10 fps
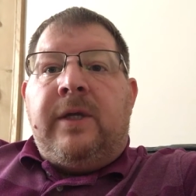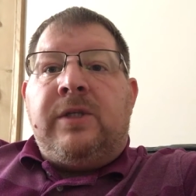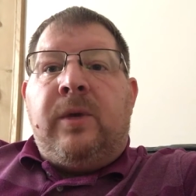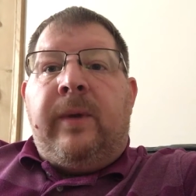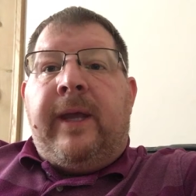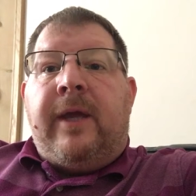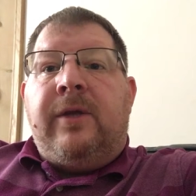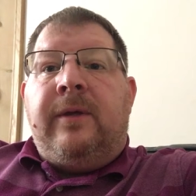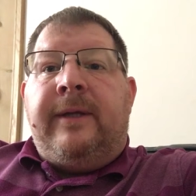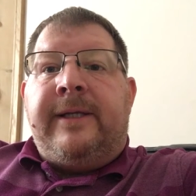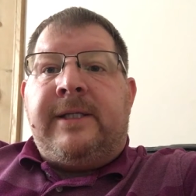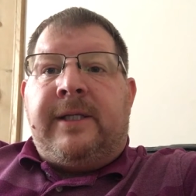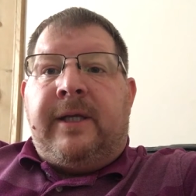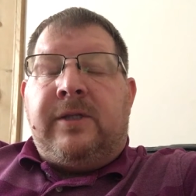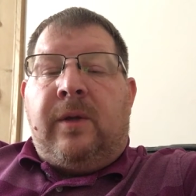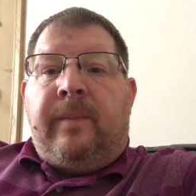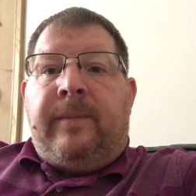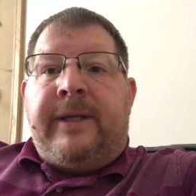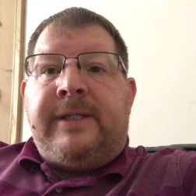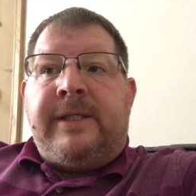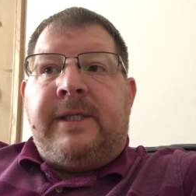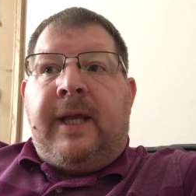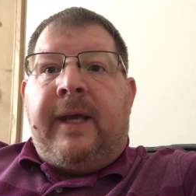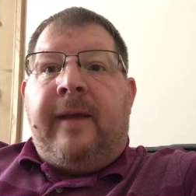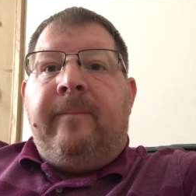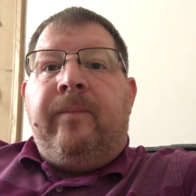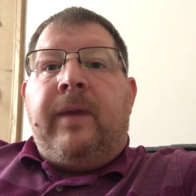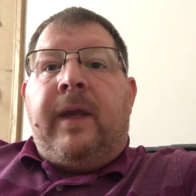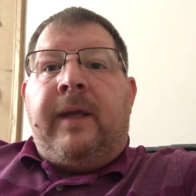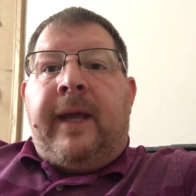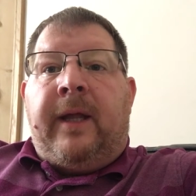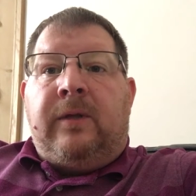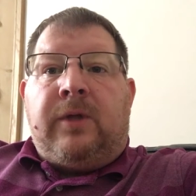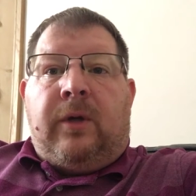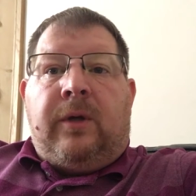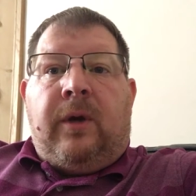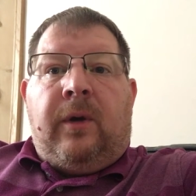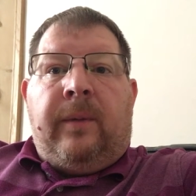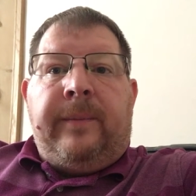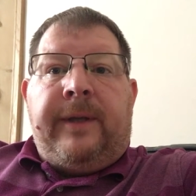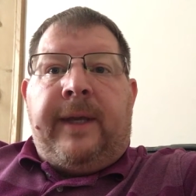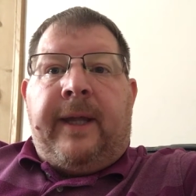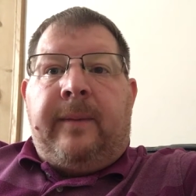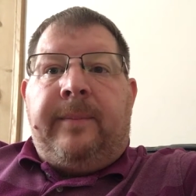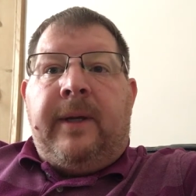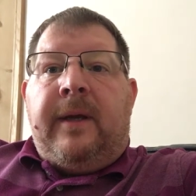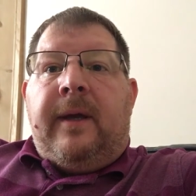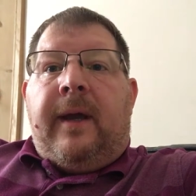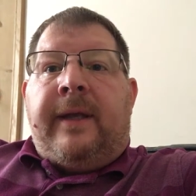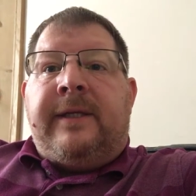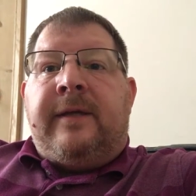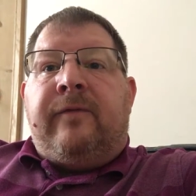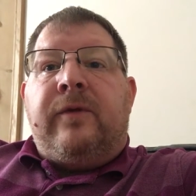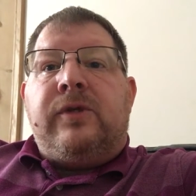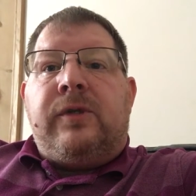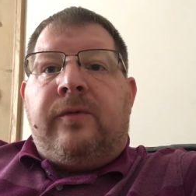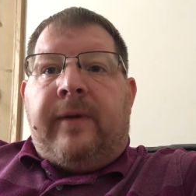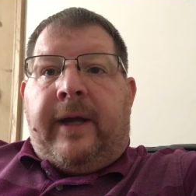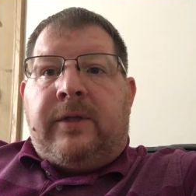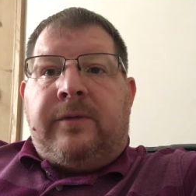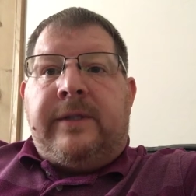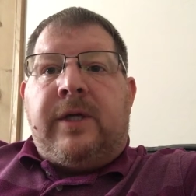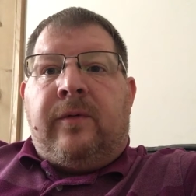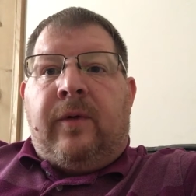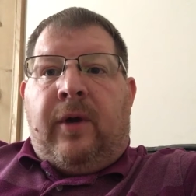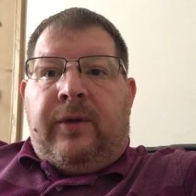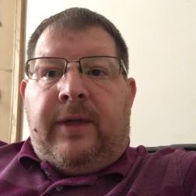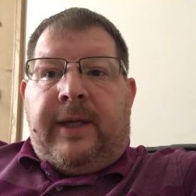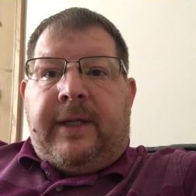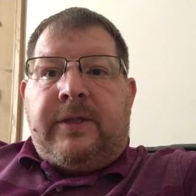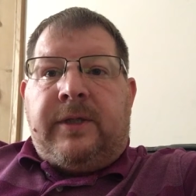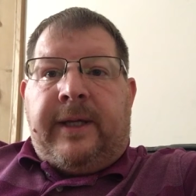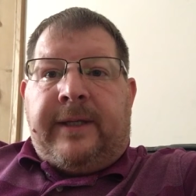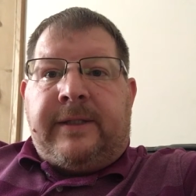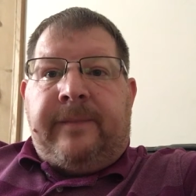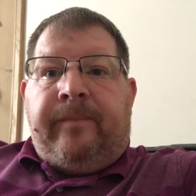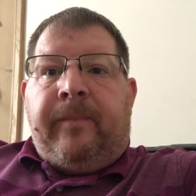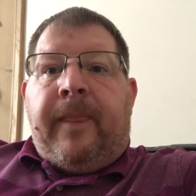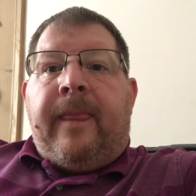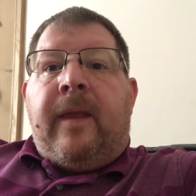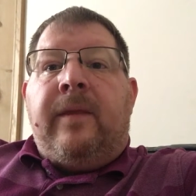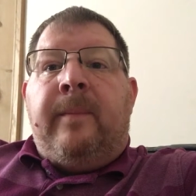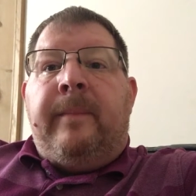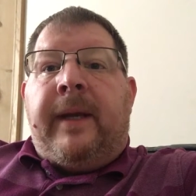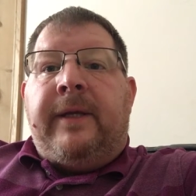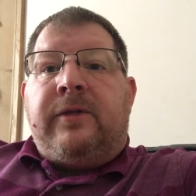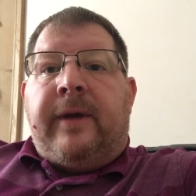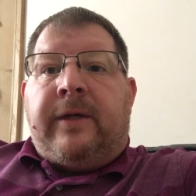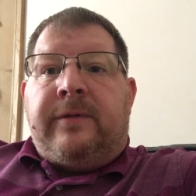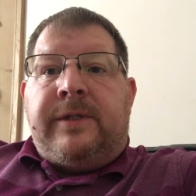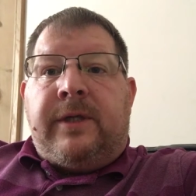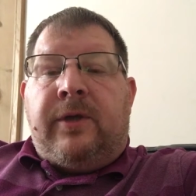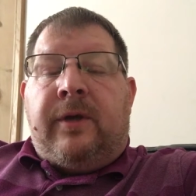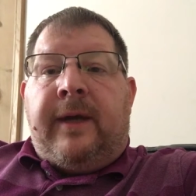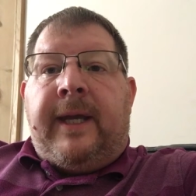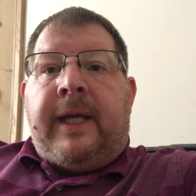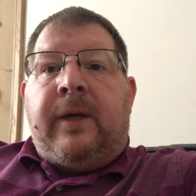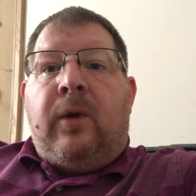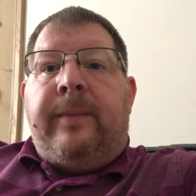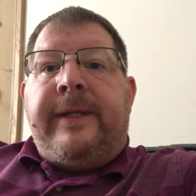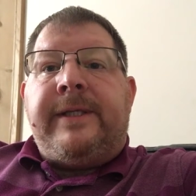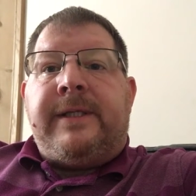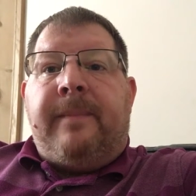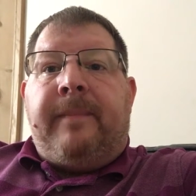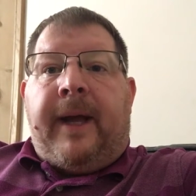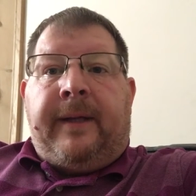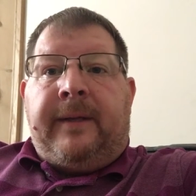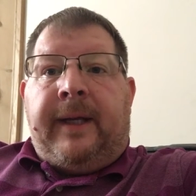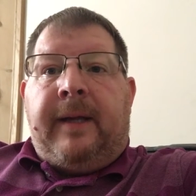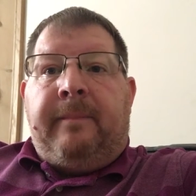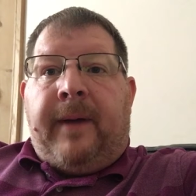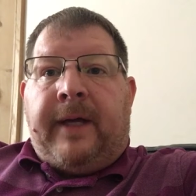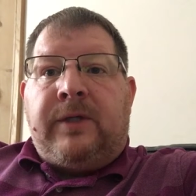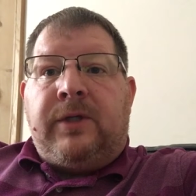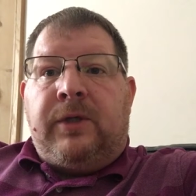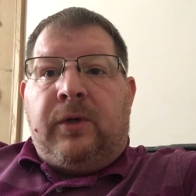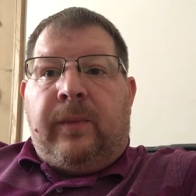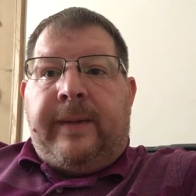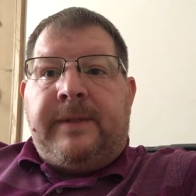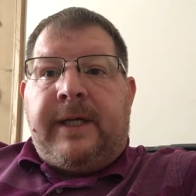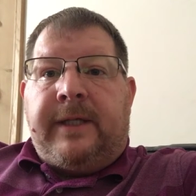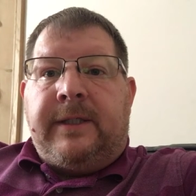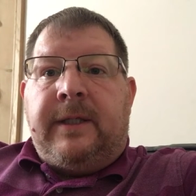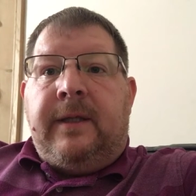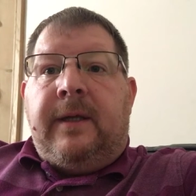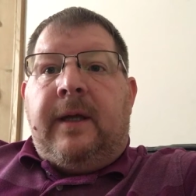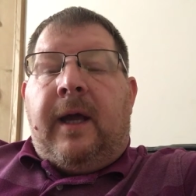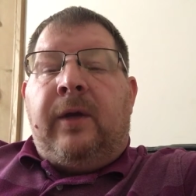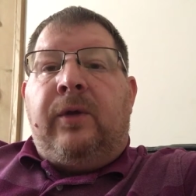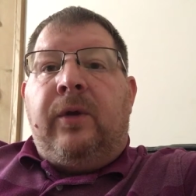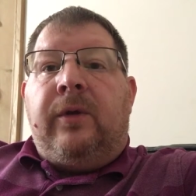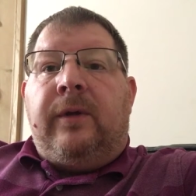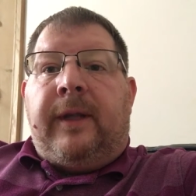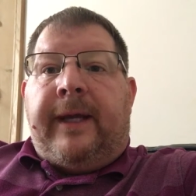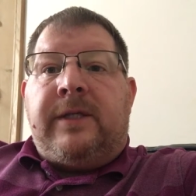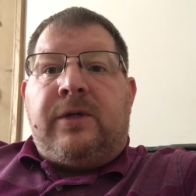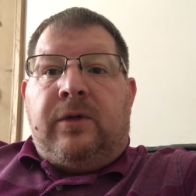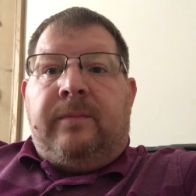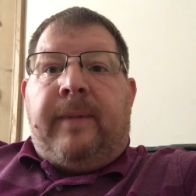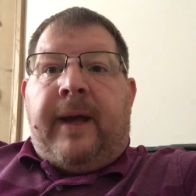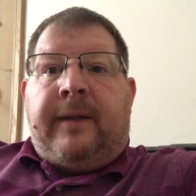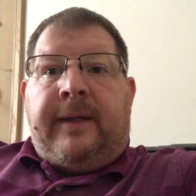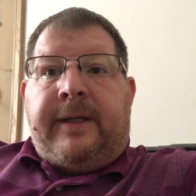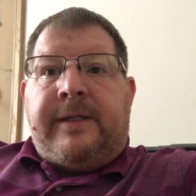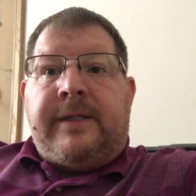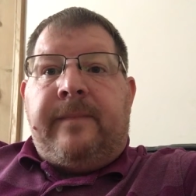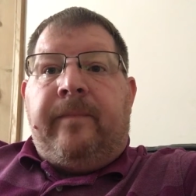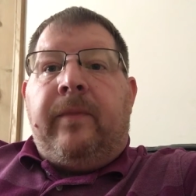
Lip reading: So we get you listings on places like Yale.com, Yelp, and different directories around the internet. The many directories that you can get, it all means it's a backlink back to your website. And Google likes good backlinks.